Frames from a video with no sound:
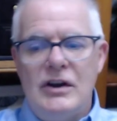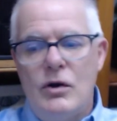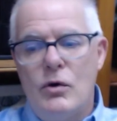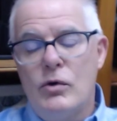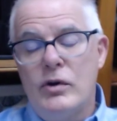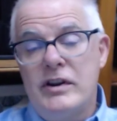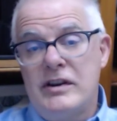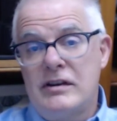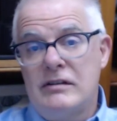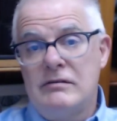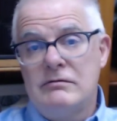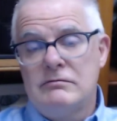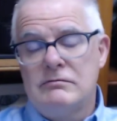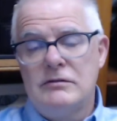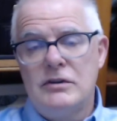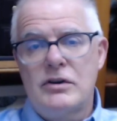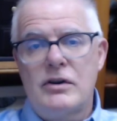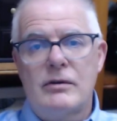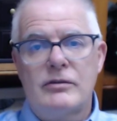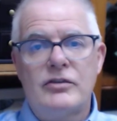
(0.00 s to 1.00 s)
or you can
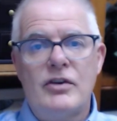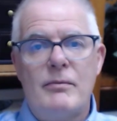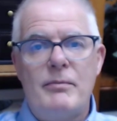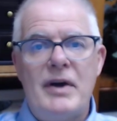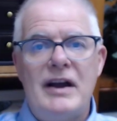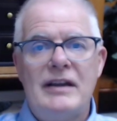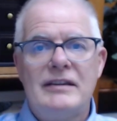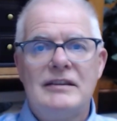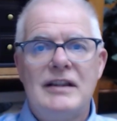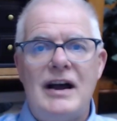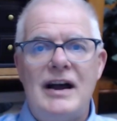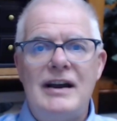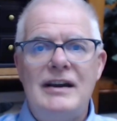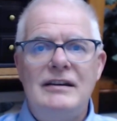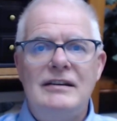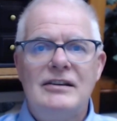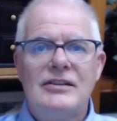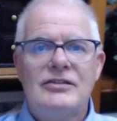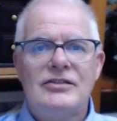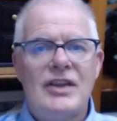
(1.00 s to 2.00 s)
look us up online,
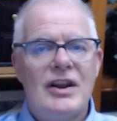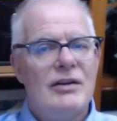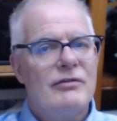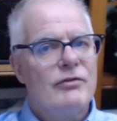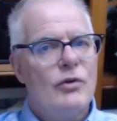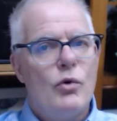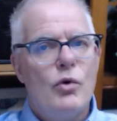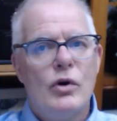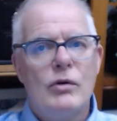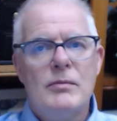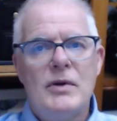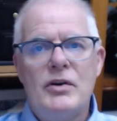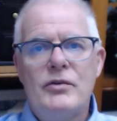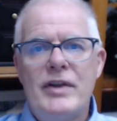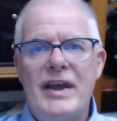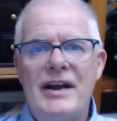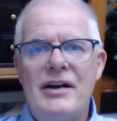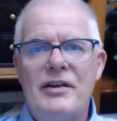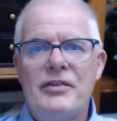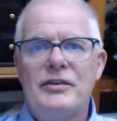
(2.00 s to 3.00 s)

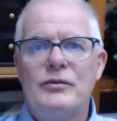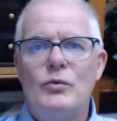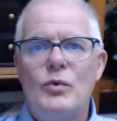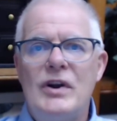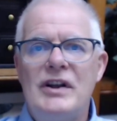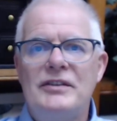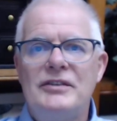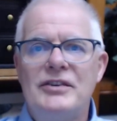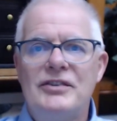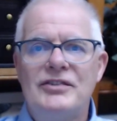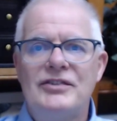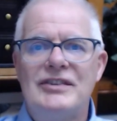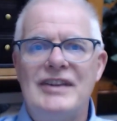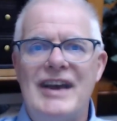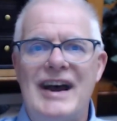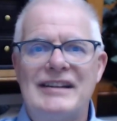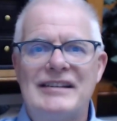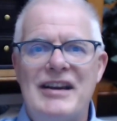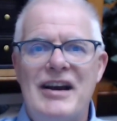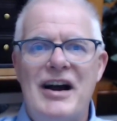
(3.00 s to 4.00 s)

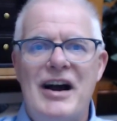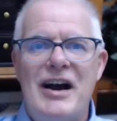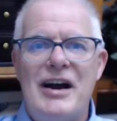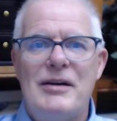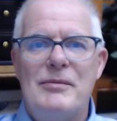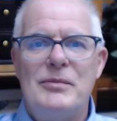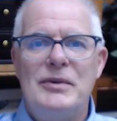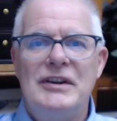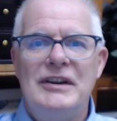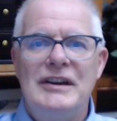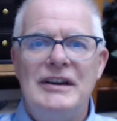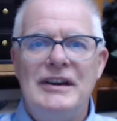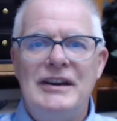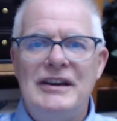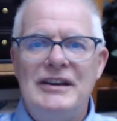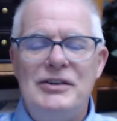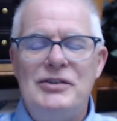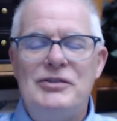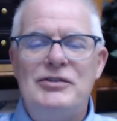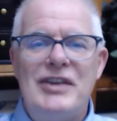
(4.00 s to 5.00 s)
centerforhormonehealthandwellness.com.
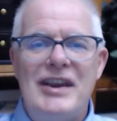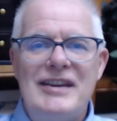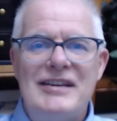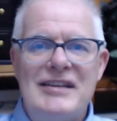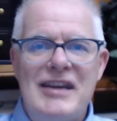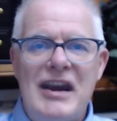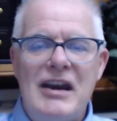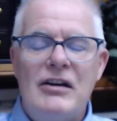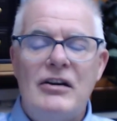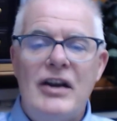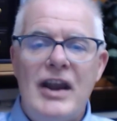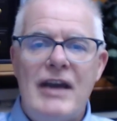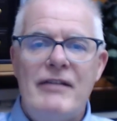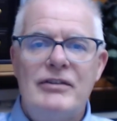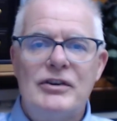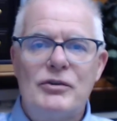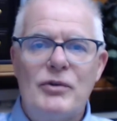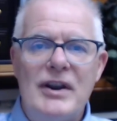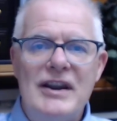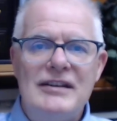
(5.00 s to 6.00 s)
You take care, have
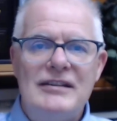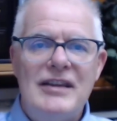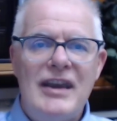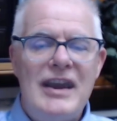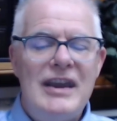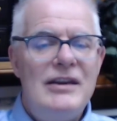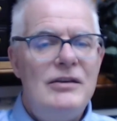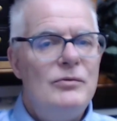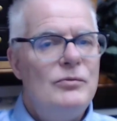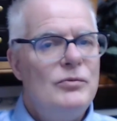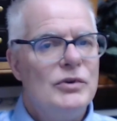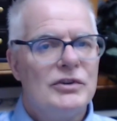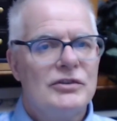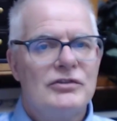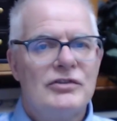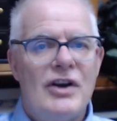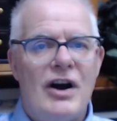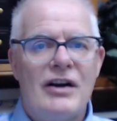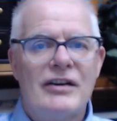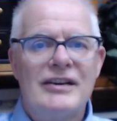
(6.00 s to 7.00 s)
a great day. We'll
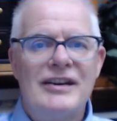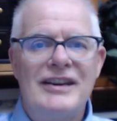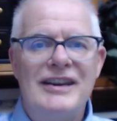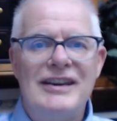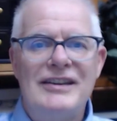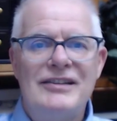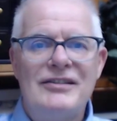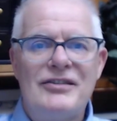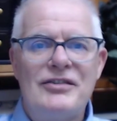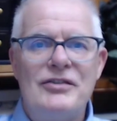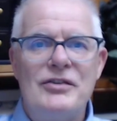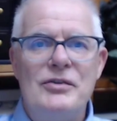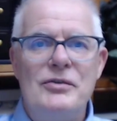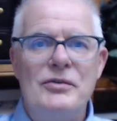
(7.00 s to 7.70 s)
talk again soon.